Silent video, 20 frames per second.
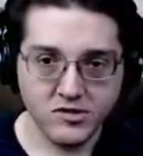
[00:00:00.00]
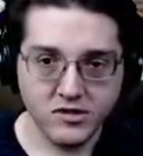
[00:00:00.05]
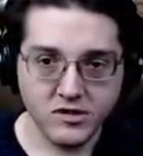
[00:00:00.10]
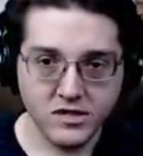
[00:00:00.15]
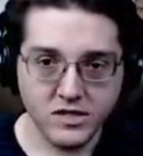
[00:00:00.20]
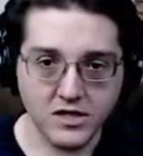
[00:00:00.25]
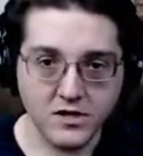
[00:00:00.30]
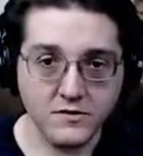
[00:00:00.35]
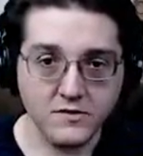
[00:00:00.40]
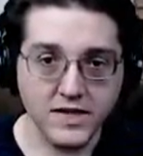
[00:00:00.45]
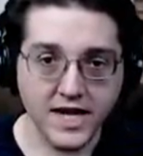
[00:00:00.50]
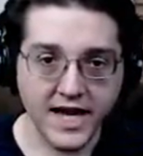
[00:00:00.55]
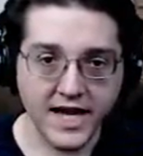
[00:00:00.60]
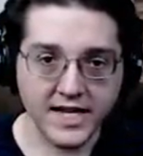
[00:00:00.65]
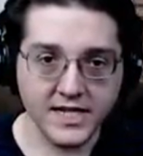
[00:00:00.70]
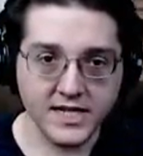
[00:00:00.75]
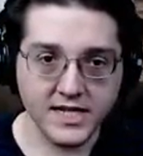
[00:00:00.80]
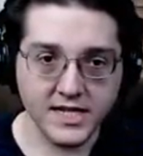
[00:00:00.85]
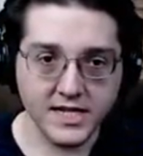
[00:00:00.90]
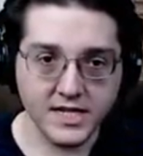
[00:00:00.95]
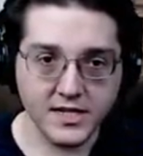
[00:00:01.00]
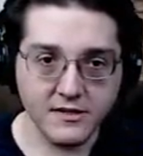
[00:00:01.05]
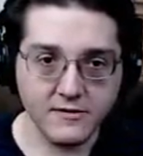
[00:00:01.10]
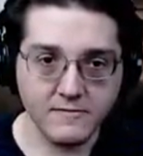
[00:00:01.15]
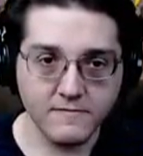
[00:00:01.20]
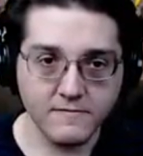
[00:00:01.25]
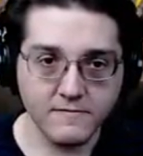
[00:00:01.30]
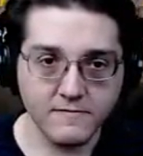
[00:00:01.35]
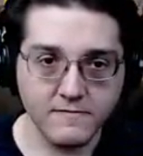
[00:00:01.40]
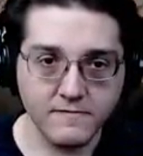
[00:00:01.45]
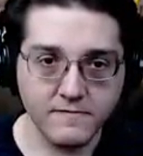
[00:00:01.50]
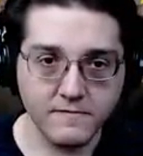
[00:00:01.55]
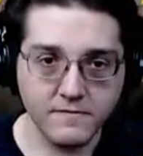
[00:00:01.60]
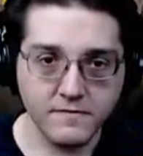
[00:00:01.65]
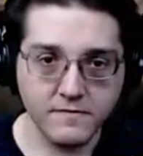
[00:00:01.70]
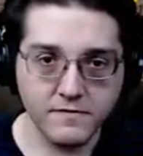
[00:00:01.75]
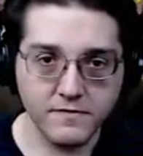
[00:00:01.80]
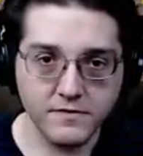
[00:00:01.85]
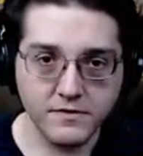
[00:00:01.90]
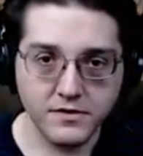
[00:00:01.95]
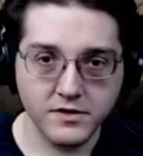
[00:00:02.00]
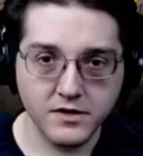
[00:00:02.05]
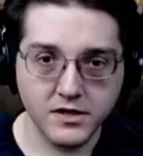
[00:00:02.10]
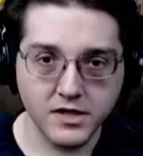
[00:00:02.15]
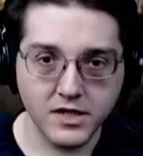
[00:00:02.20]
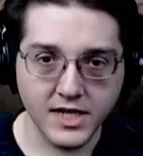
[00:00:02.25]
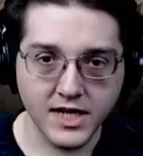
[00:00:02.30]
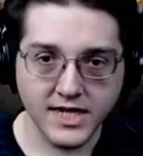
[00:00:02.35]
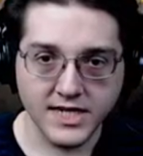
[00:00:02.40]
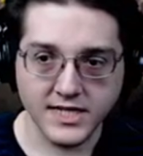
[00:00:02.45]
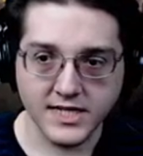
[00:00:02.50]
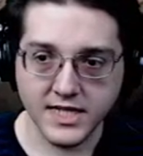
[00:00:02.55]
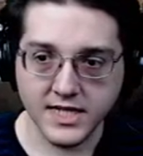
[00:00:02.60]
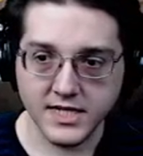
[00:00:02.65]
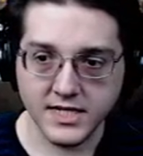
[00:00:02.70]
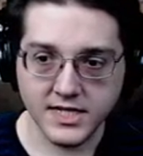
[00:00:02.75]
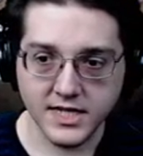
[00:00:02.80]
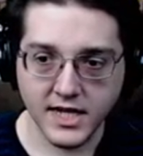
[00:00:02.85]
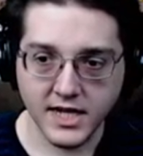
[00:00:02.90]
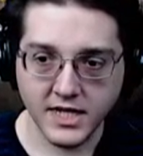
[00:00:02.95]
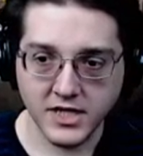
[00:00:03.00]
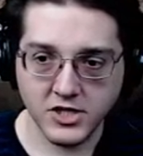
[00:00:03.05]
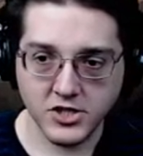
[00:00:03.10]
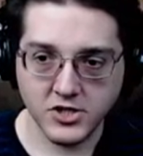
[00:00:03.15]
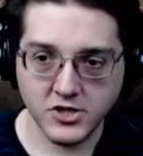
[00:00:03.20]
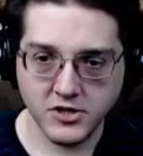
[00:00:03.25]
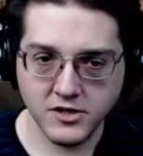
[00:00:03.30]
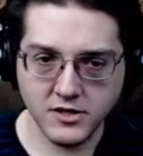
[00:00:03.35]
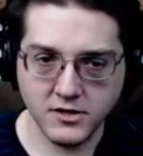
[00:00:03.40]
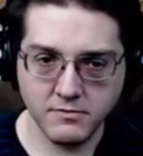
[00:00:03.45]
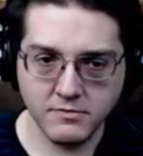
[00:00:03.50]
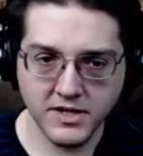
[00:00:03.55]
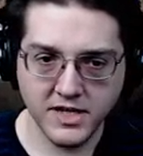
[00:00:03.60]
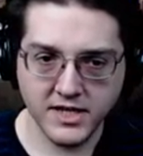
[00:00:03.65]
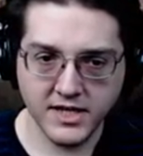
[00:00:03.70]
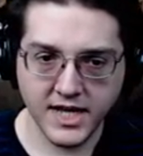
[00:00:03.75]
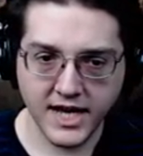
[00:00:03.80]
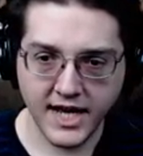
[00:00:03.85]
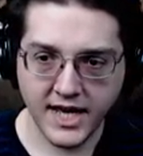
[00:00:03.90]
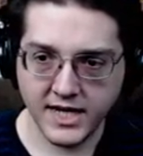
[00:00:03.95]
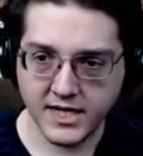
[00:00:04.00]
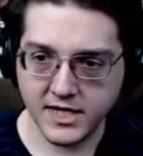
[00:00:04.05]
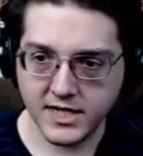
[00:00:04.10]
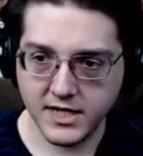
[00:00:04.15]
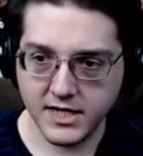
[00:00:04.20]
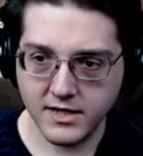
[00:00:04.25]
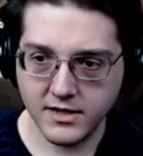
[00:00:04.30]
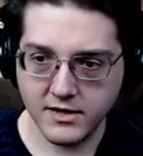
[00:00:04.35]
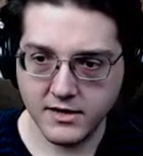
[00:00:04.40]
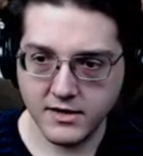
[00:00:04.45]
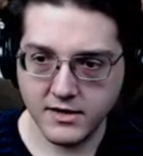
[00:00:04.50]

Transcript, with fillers: So that, as they say, should be that.